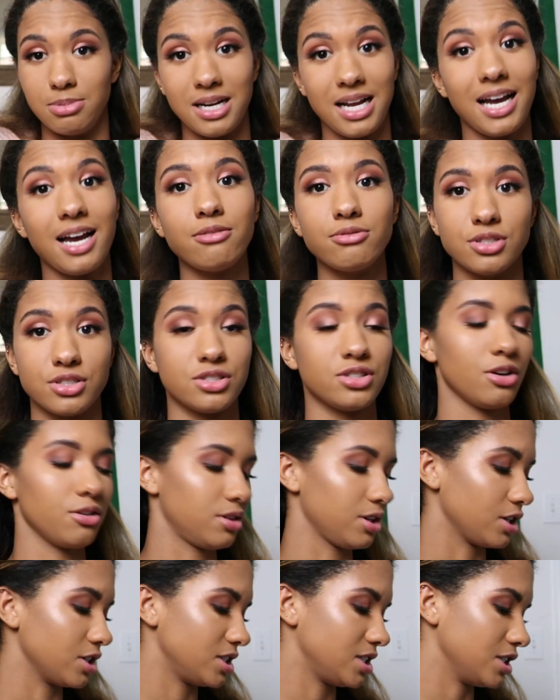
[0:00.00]
but I was
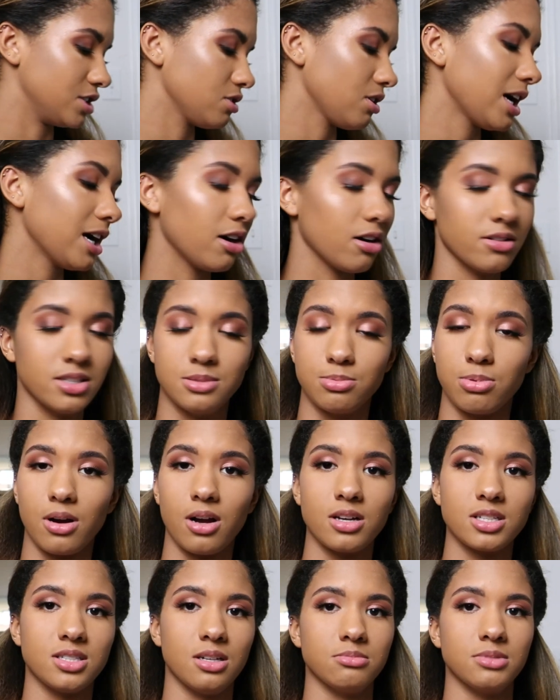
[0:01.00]
so thirsty, so I always
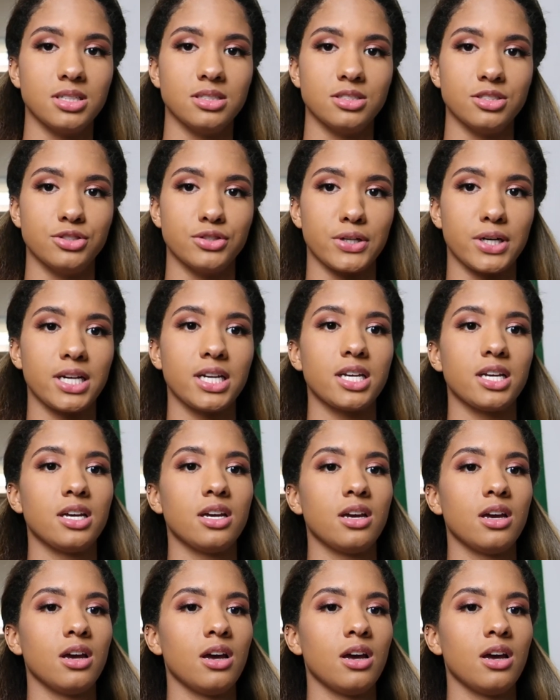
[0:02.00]
brought something to drink.